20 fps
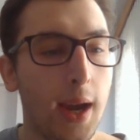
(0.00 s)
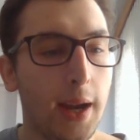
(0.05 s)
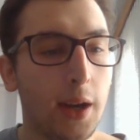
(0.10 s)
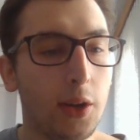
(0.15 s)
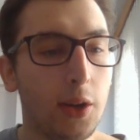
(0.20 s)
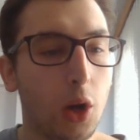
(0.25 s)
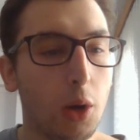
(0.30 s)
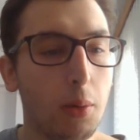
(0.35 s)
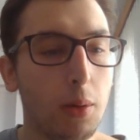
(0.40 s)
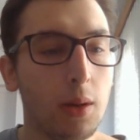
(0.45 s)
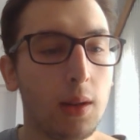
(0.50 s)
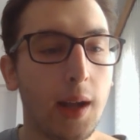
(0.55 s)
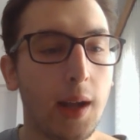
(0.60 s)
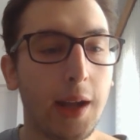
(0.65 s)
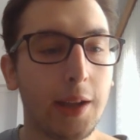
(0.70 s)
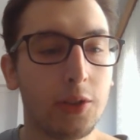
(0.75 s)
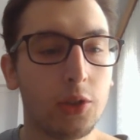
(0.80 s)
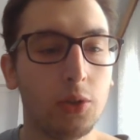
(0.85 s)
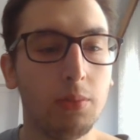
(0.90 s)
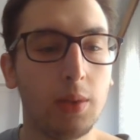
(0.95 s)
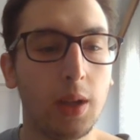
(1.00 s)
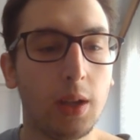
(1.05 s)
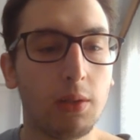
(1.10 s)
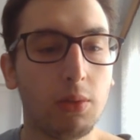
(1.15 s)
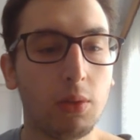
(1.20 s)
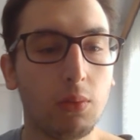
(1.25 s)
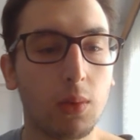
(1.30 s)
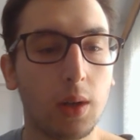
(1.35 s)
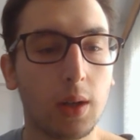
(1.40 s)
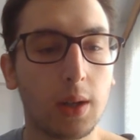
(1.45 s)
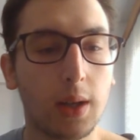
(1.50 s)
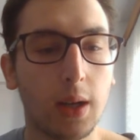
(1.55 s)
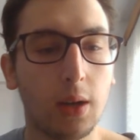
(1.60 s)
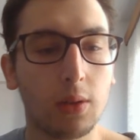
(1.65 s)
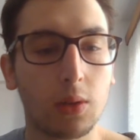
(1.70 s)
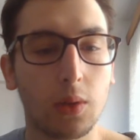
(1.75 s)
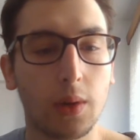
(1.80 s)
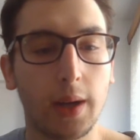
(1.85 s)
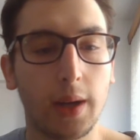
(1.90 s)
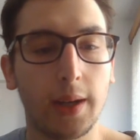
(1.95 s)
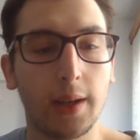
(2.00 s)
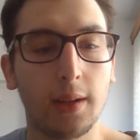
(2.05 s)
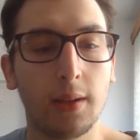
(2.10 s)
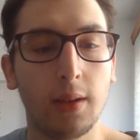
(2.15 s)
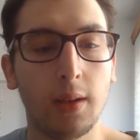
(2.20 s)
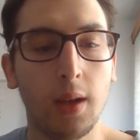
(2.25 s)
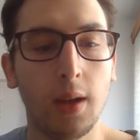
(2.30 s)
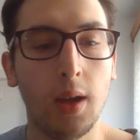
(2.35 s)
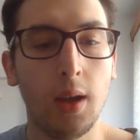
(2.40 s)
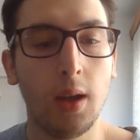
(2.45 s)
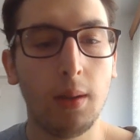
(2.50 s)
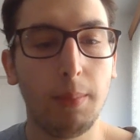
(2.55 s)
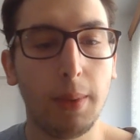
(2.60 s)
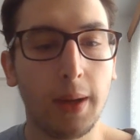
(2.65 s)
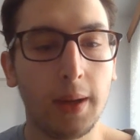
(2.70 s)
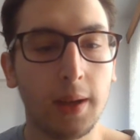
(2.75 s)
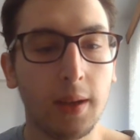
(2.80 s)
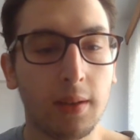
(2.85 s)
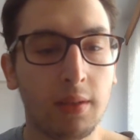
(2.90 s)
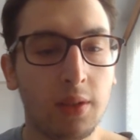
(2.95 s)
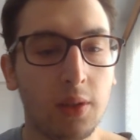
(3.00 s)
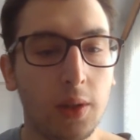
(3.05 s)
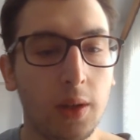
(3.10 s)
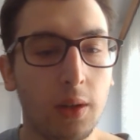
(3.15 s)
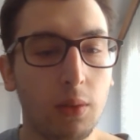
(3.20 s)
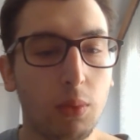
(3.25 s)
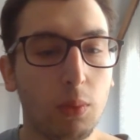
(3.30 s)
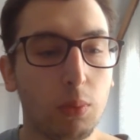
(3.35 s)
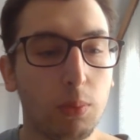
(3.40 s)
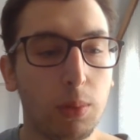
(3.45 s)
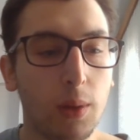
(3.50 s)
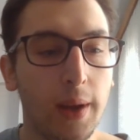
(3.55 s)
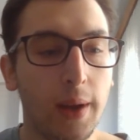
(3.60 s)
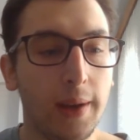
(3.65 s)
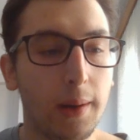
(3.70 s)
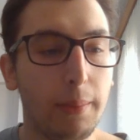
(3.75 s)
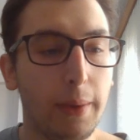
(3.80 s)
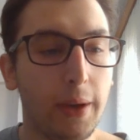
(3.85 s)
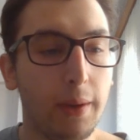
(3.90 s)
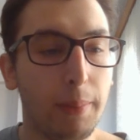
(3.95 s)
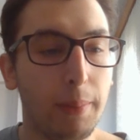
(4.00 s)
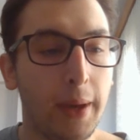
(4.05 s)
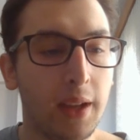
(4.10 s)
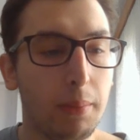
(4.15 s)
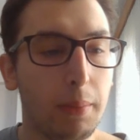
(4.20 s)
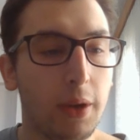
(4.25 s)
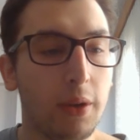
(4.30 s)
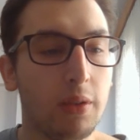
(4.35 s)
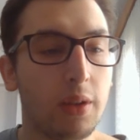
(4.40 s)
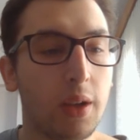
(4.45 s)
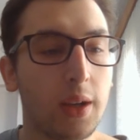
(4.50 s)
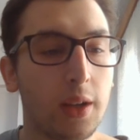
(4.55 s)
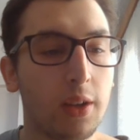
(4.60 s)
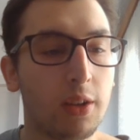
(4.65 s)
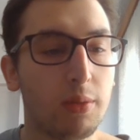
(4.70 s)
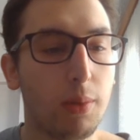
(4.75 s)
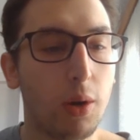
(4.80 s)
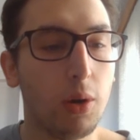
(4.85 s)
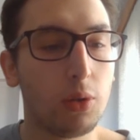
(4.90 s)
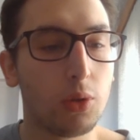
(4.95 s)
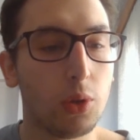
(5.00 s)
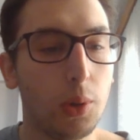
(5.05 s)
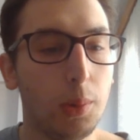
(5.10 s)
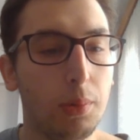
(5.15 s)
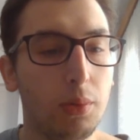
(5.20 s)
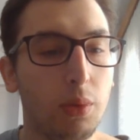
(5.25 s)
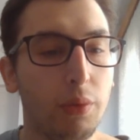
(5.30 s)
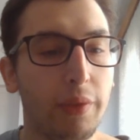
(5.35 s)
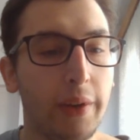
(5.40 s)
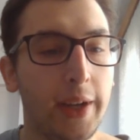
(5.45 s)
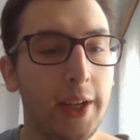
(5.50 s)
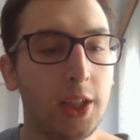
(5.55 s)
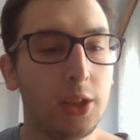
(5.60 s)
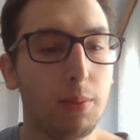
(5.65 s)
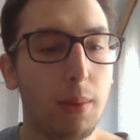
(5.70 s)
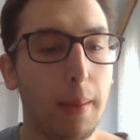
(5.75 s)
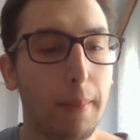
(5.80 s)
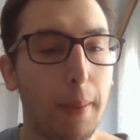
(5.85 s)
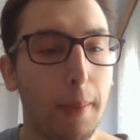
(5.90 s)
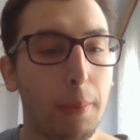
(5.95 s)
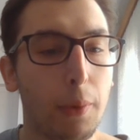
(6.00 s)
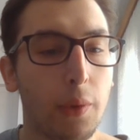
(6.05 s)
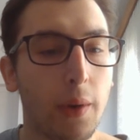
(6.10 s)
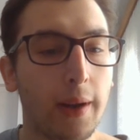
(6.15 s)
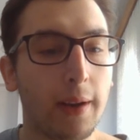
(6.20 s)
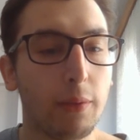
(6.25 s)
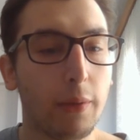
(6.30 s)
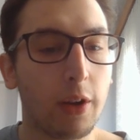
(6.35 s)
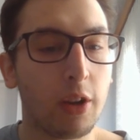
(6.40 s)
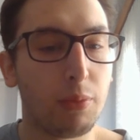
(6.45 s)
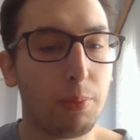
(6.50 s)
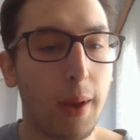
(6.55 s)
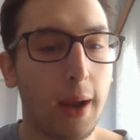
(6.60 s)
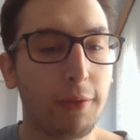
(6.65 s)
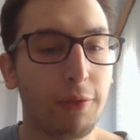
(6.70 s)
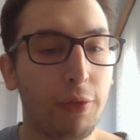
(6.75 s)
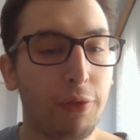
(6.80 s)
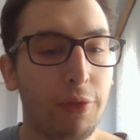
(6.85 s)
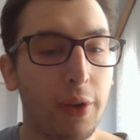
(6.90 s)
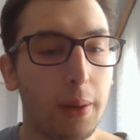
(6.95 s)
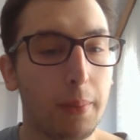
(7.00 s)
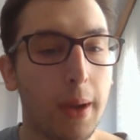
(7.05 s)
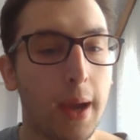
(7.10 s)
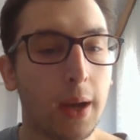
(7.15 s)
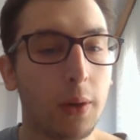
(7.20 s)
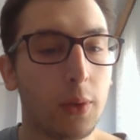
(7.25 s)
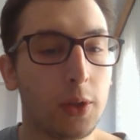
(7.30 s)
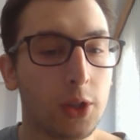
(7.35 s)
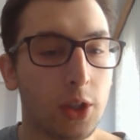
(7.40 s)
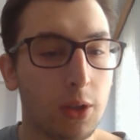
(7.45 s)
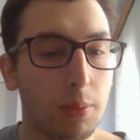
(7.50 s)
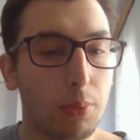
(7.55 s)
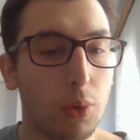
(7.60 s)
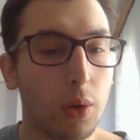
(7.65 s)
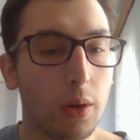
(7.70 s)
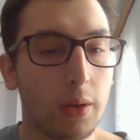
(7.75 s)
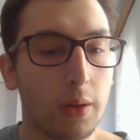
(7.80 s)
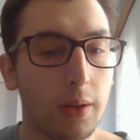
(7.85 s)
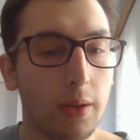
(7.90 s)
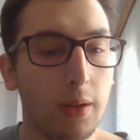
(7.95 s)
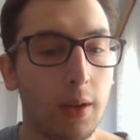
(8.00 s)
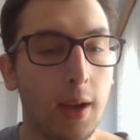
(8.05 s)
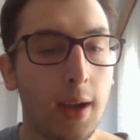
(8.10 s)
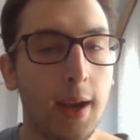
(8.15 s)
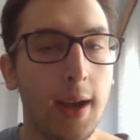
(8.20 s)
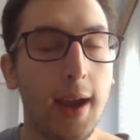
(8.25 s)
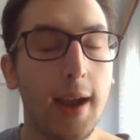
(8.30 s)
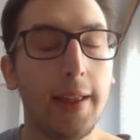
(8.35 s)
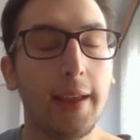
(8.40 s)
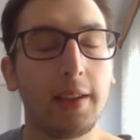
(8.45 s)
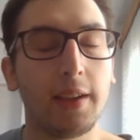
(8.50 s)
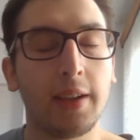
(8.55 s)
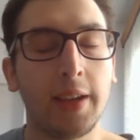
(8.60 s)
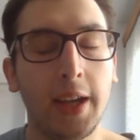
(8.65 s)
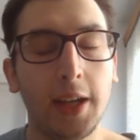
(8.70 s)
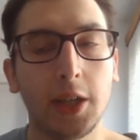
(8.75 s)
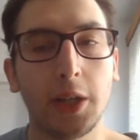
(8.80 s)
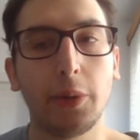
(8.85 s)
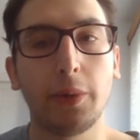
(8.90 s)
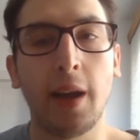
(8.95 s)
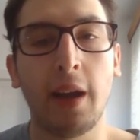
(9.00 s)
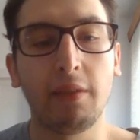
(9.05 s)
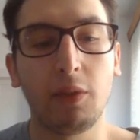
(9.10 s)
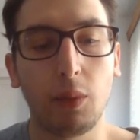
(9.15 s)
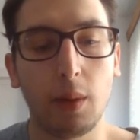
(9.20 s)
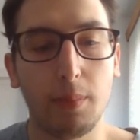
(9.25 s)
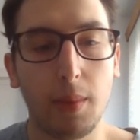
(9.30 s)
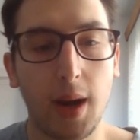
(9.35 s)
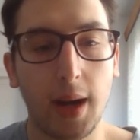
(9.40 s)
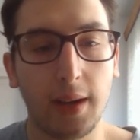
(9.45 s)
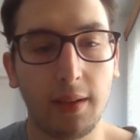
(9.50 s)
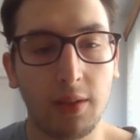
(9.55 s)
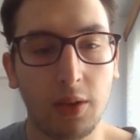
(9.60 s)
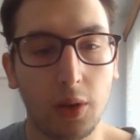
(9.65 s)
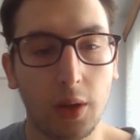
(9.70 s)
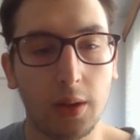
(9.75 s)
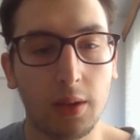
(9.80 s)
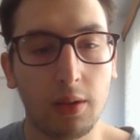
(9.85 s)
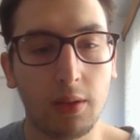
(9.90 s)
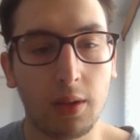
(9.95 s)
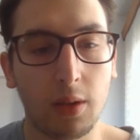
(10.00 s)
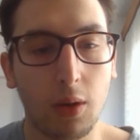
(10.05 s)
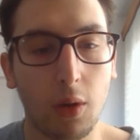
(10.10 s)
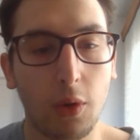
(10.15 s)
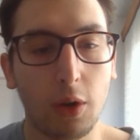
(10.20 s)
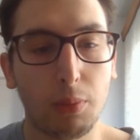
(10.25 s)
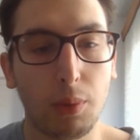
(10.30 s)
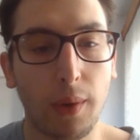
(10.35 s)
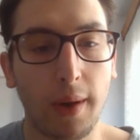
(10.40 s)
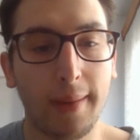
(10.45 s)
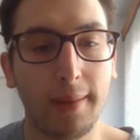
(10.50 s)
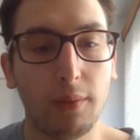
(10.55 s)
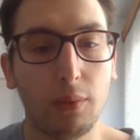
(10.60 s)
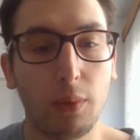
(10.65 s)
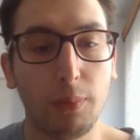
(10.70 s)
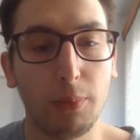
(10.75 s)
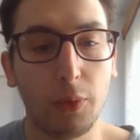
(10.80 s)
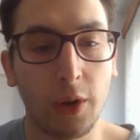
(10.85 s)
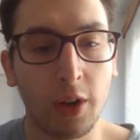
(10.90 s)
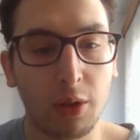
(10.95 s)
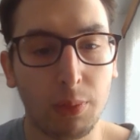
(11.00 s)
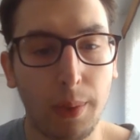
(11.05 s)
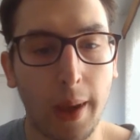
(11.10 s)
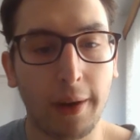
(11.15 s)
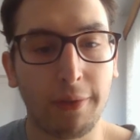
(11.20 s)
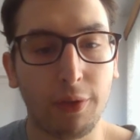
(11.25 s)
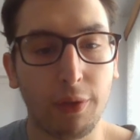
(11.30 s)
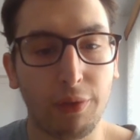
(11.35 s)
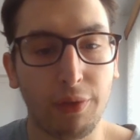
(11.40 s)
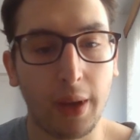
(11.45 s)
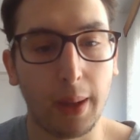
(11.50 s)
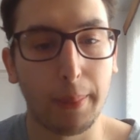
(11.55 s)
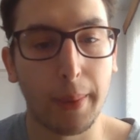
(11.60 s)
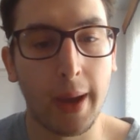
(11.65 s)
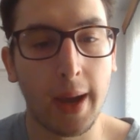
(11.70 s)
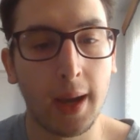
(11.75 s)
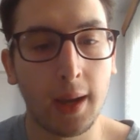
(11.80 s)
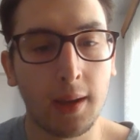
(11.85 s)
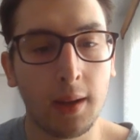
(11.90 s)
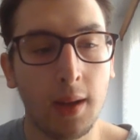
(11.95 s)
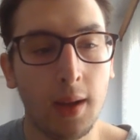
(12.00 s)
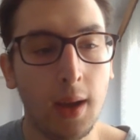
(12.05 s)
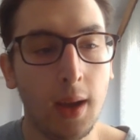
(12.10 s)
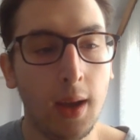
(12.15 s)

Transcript: In a normal classroom, this would work out great because students would play their piece of music in small groups with each member providing respectful feedback, which is important. And as a teacher, you would have to remind students to always provide respectful feedback.